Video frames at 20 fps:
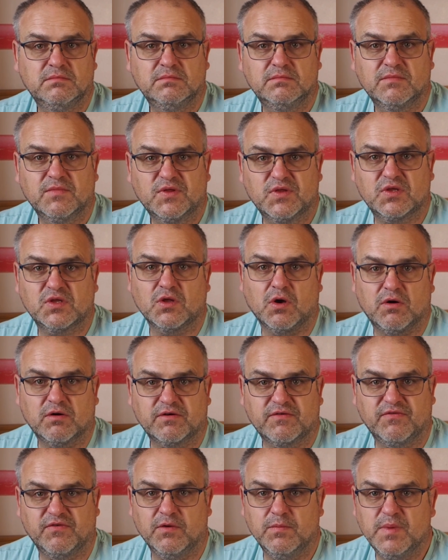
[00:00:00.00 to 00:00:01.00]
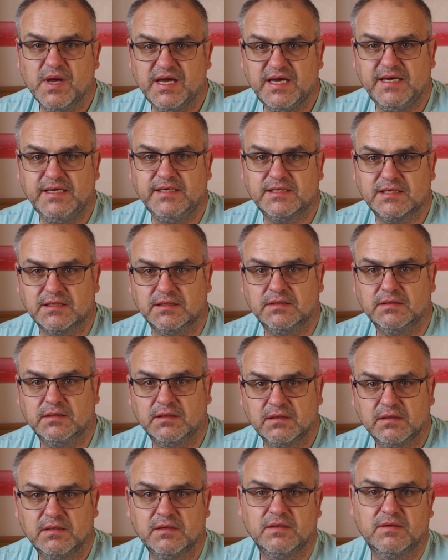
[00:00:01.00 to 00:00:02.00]
stock from Heaton
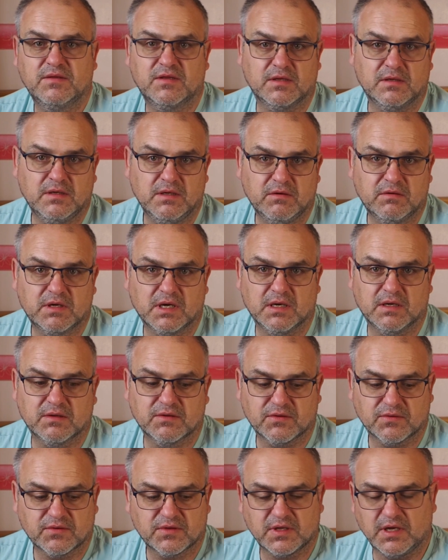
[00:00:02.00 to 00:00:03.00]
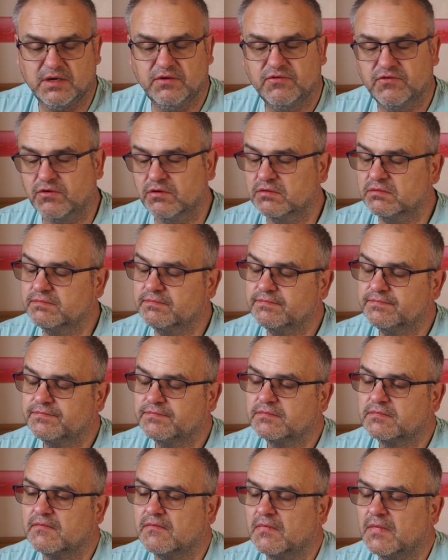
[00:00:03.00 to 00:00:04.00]
to Newcastle Central,
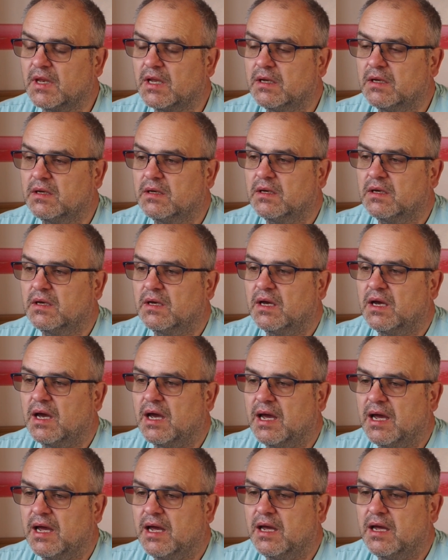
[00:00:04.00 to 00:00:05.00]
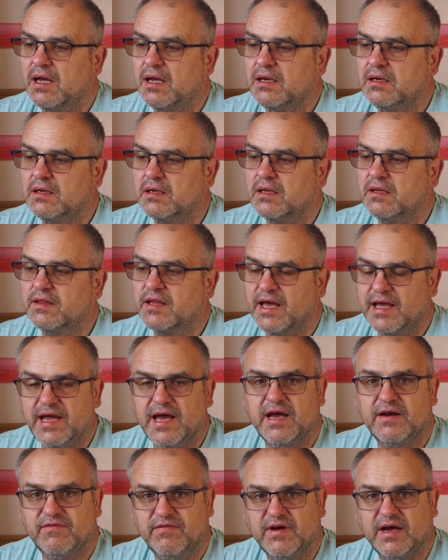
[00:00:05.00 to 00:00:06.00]
and they
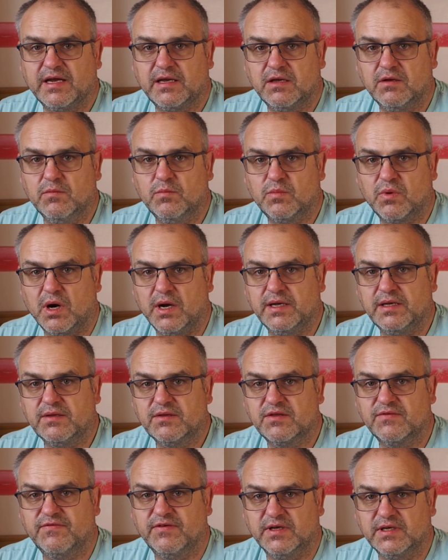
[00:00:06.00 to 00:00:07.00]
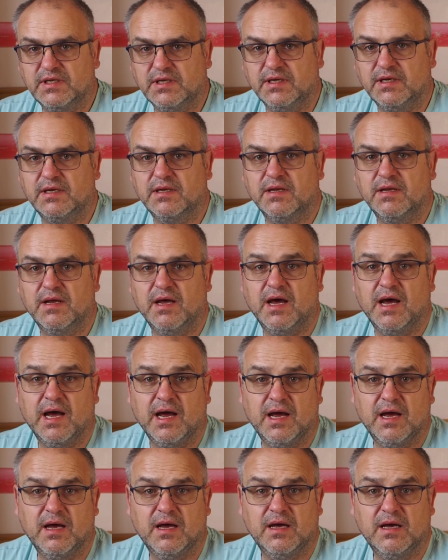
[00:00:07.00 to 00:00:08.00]
had vacuum brakes fitted,
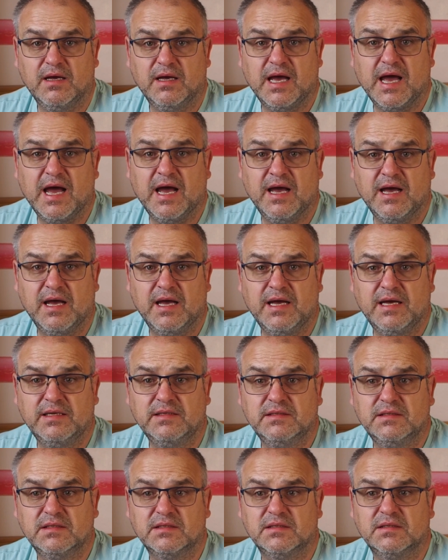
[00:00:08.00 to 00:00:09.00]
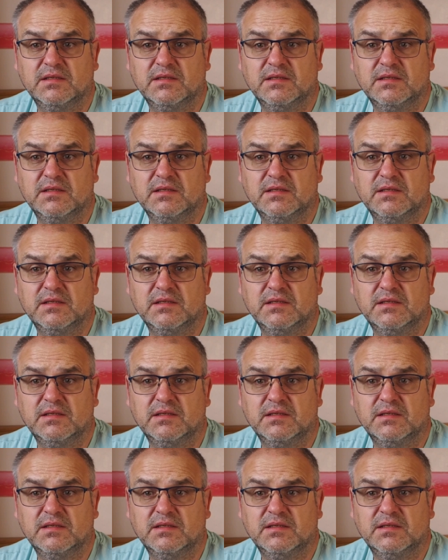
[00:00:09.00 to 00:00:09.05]
and